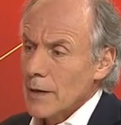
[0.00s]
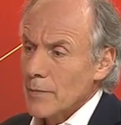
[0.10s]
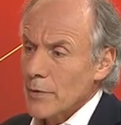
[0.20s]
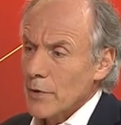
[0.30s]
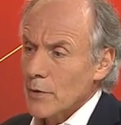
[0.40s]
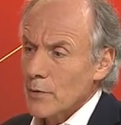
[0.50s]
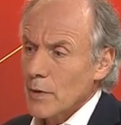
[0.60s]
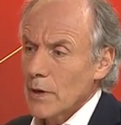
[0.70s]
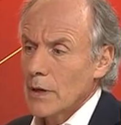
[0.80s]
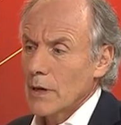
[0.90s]
So
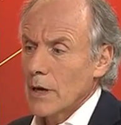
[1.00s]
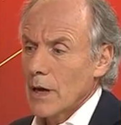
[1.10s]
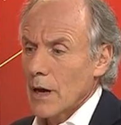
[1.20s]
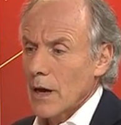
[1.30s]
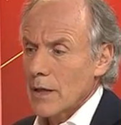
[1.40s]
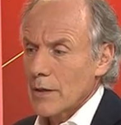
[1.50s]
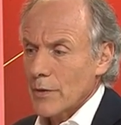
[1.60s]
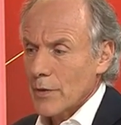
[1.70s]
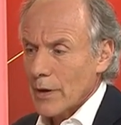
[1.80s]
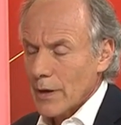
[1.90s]

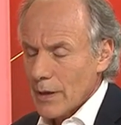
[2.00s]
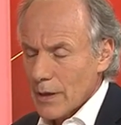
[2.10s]
there